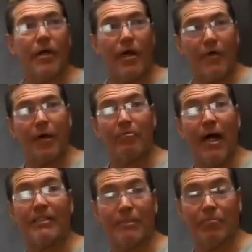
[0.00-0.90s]
And that
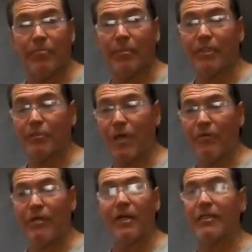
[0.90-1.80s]
maxim, because we
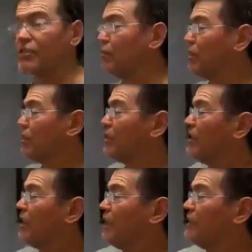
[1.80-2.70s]
haven't understood it,
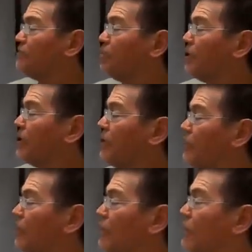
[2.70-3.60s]
is putting
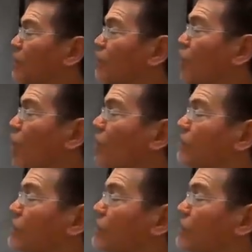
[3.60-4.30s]
the control of